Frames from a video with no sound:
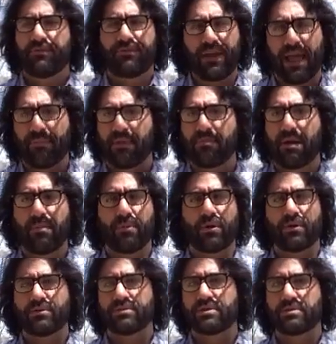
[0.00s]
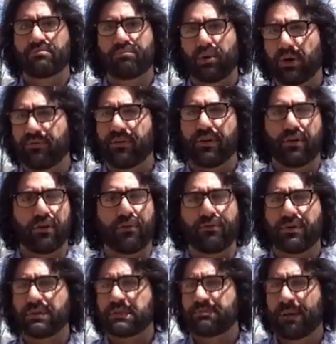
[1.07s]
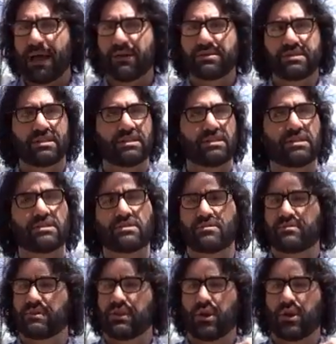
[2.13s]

family members, boyfriend, girlfriend, spouses,